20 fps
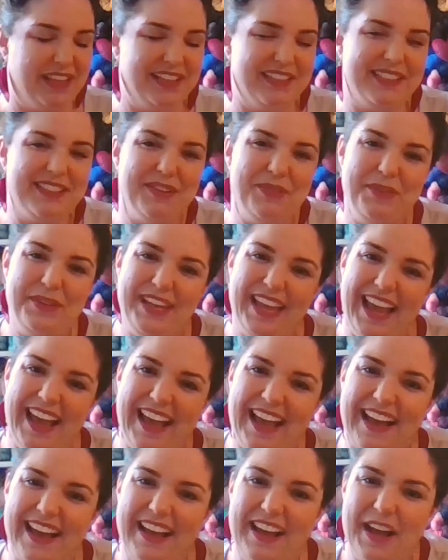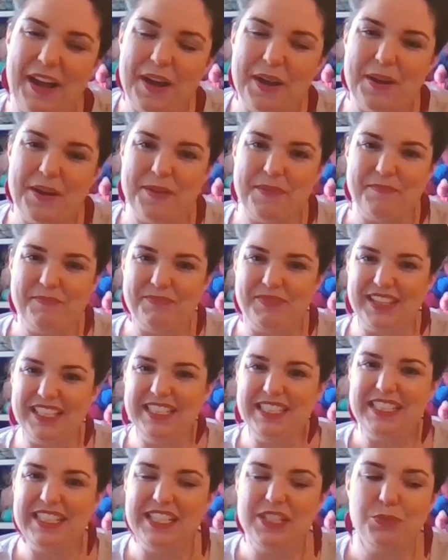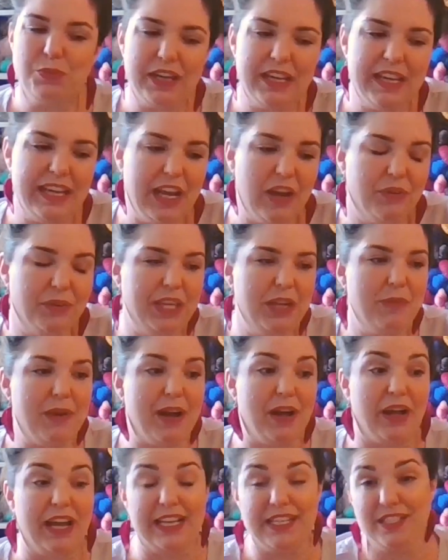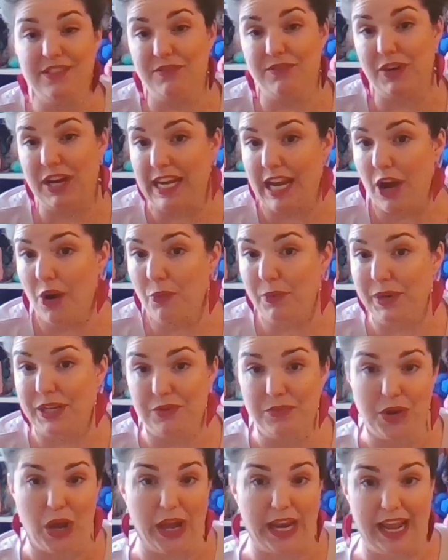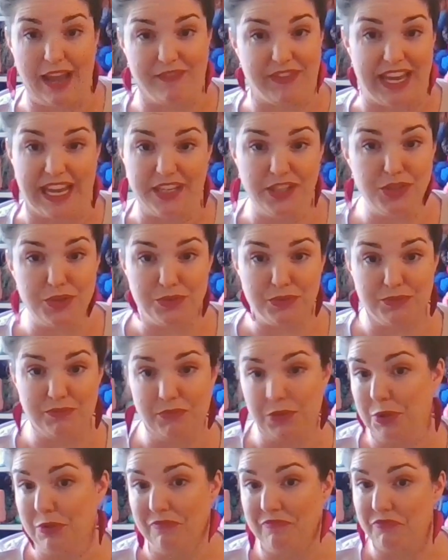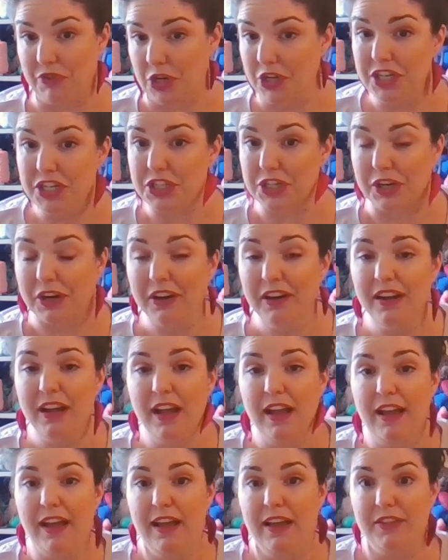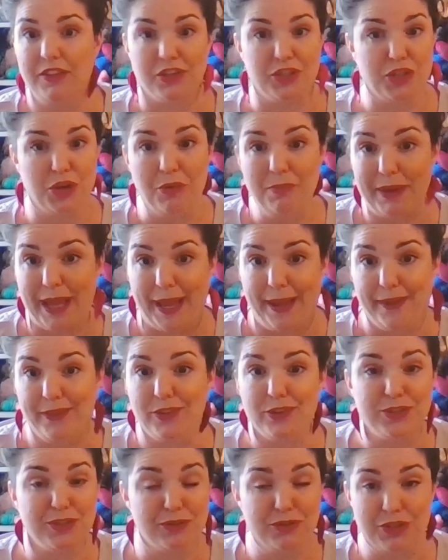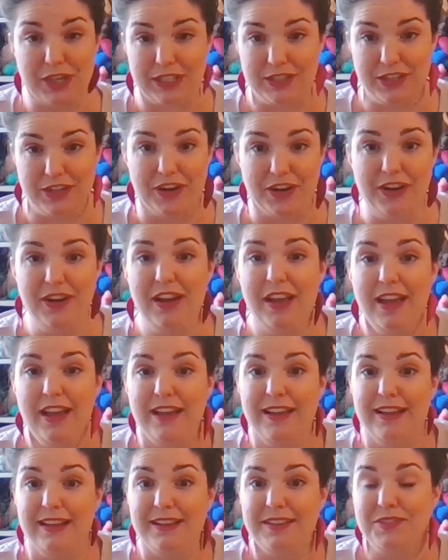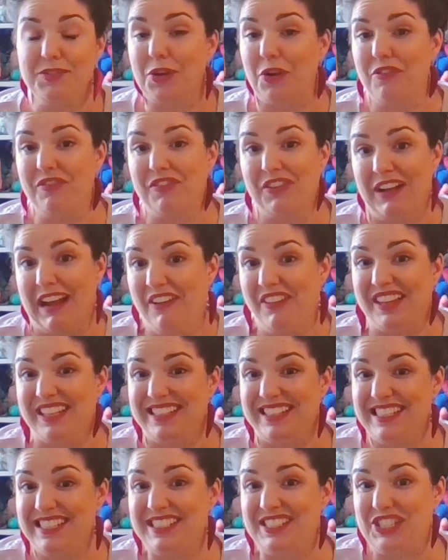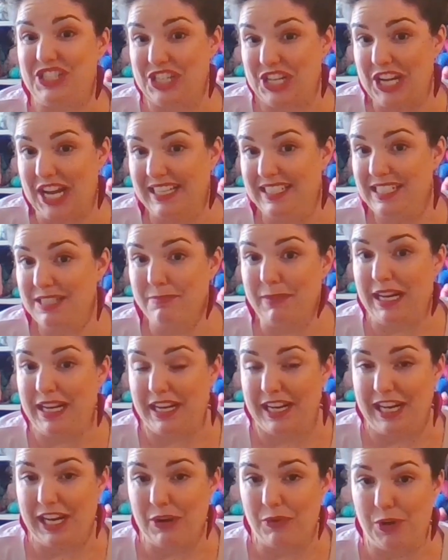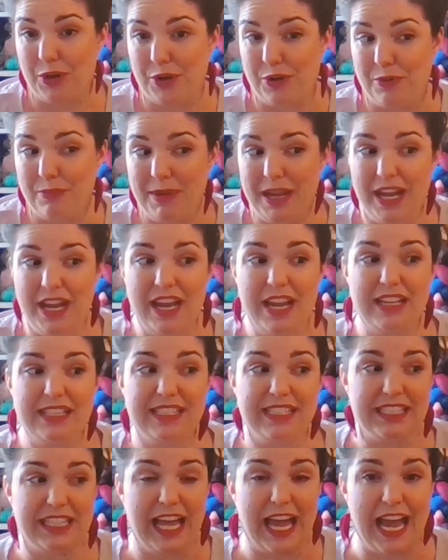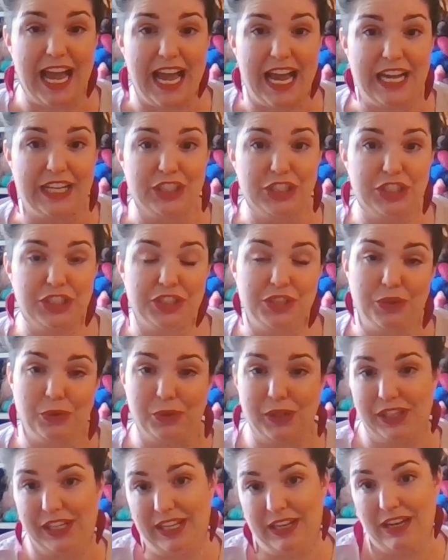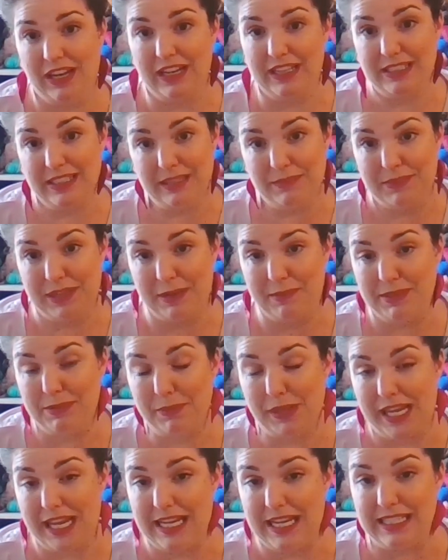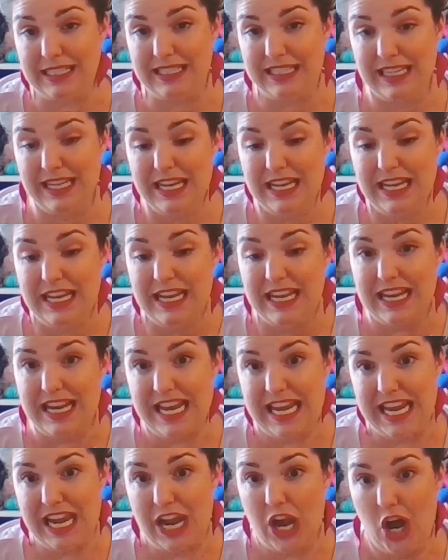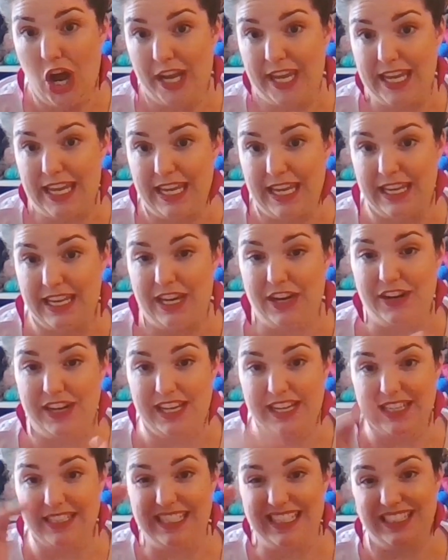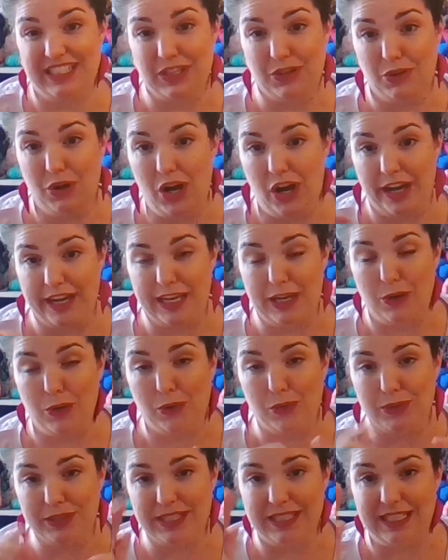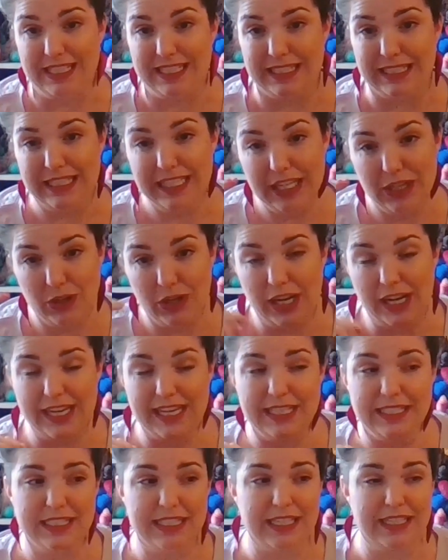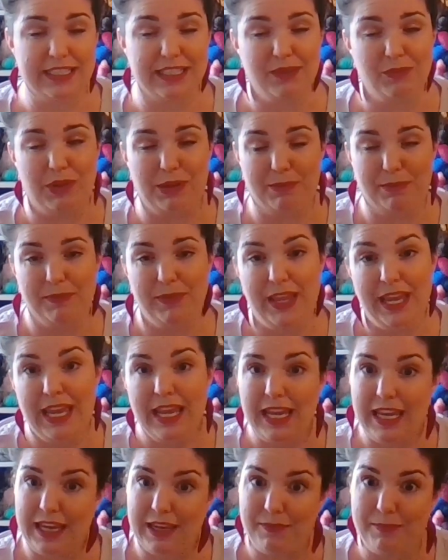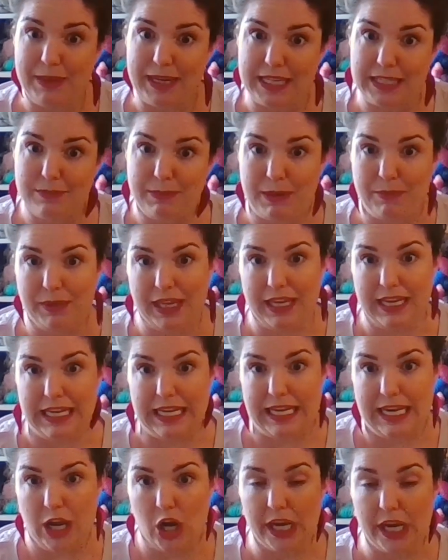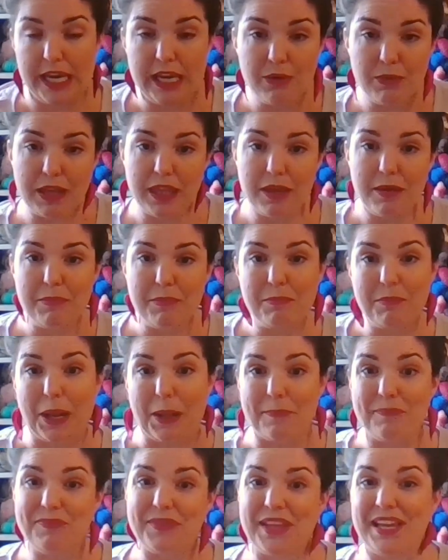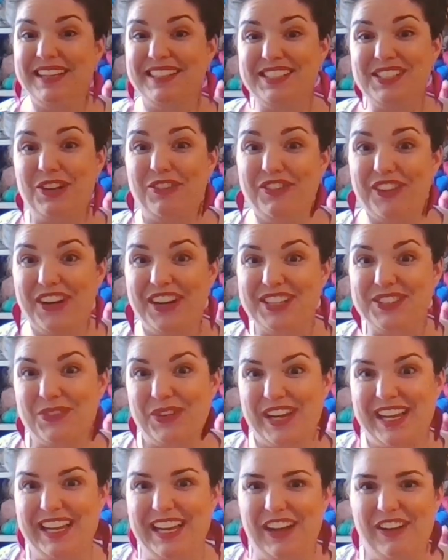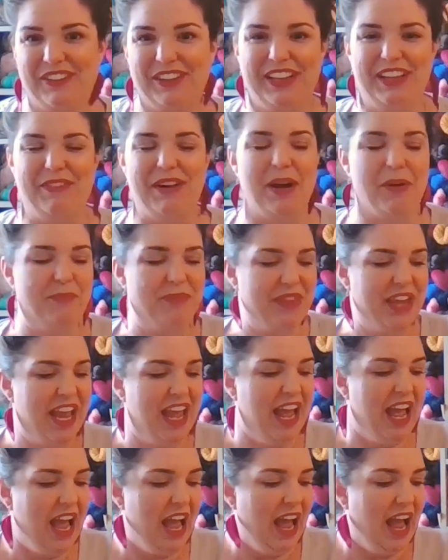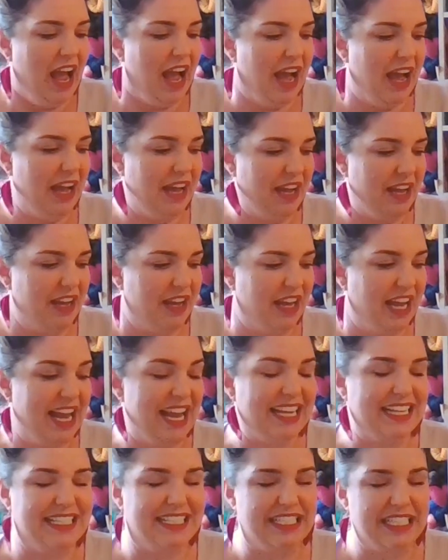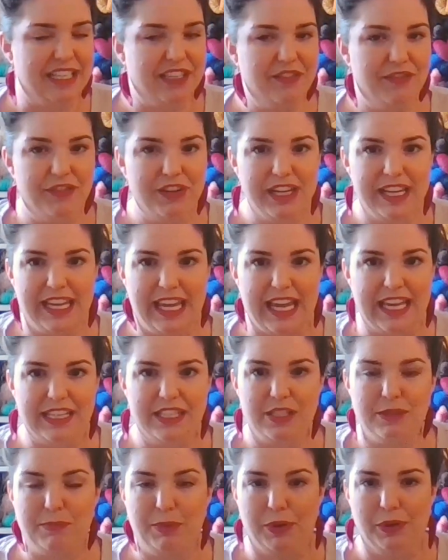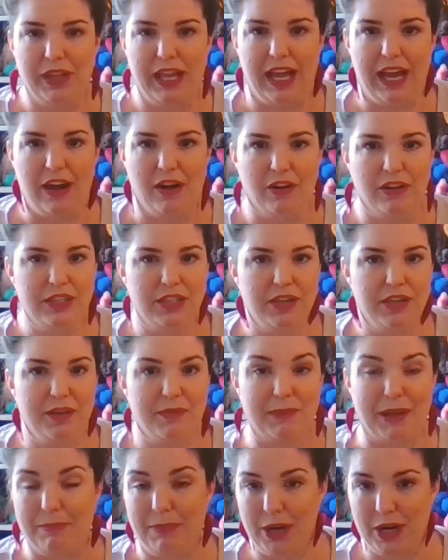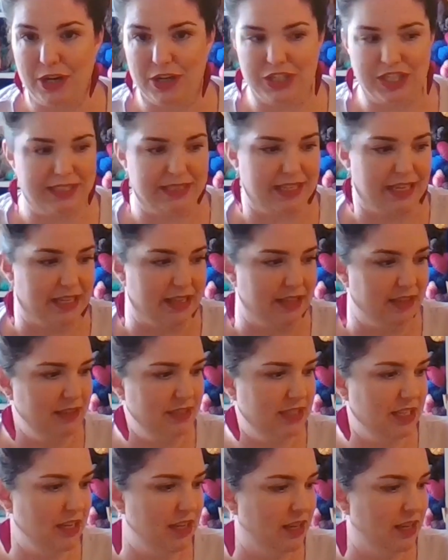So yeah, it's working out really well. As of right now, we do not have guest room furniture. There's no bed, there's no dresser. So for now, this is just my knitting room / Nolan sometimes plays knee hockey in here. He has these little hockey goals and these little hockey sticks, and he makes me play knee hockey with him. But so far, it's working out really well. I did forget to pull out my purchases.